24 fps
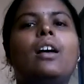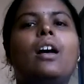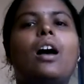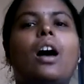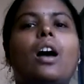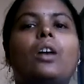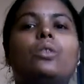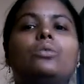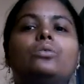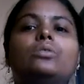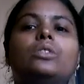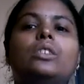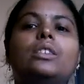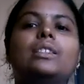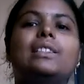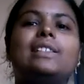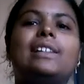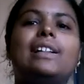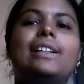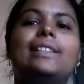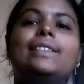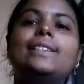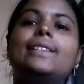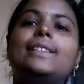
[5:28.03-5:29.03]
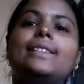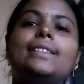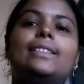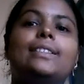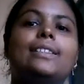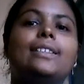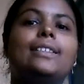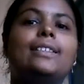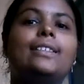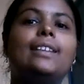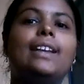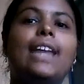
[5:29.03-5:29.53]
how the cells
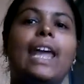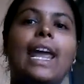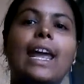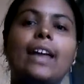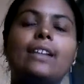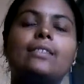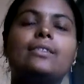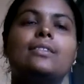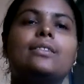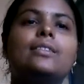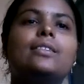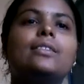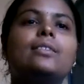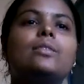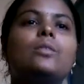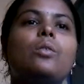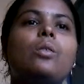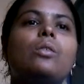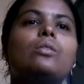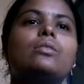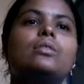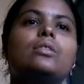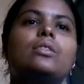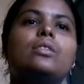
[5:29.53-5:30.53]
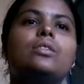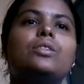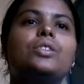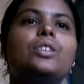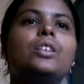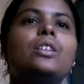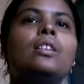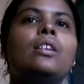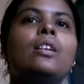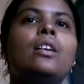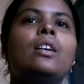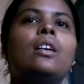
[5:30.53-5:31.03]
takes this
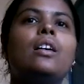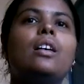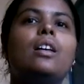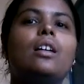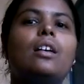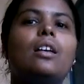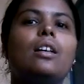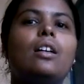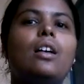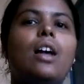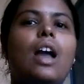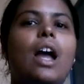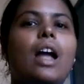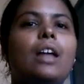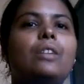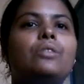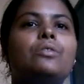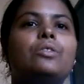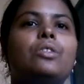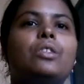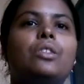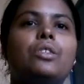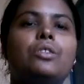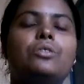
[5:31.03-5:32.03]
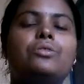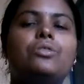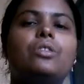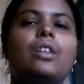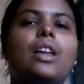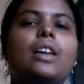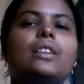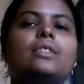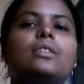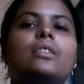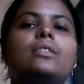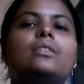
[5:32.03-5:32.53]
oxygen and
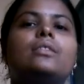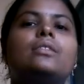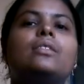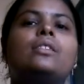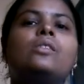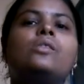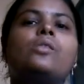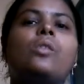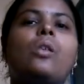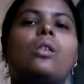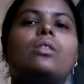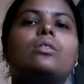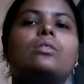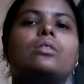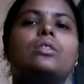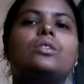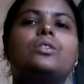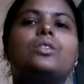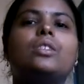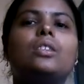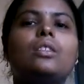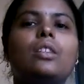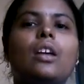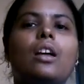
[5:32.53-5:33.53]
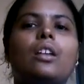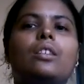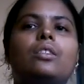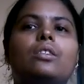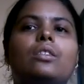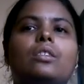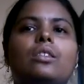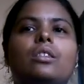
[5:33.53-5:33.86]
utilizes this oxygen and